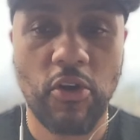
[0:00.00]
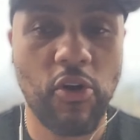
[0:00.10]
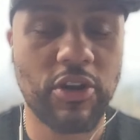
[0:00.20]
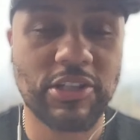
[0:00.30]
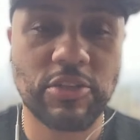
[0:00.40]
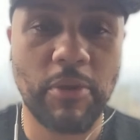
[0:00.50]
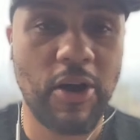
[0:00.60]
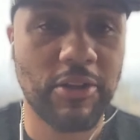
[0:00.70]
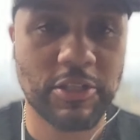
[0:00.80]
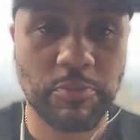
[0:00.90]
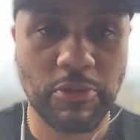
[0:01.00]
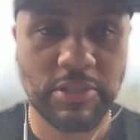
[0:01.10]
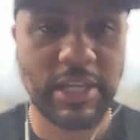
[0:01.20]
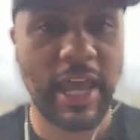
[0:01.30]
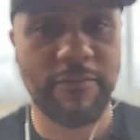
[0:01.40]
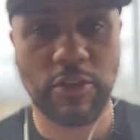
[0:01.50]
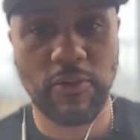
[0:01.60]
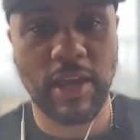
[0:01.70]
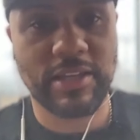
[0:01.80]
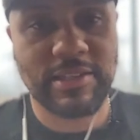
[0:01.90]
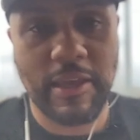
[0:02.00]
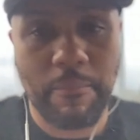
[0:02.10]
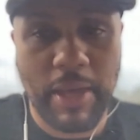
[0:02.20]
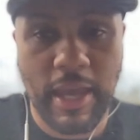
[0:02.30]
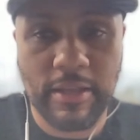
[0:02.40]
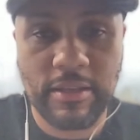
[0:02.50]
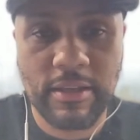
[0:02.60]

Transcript: are the smallest books that have the greatest impact.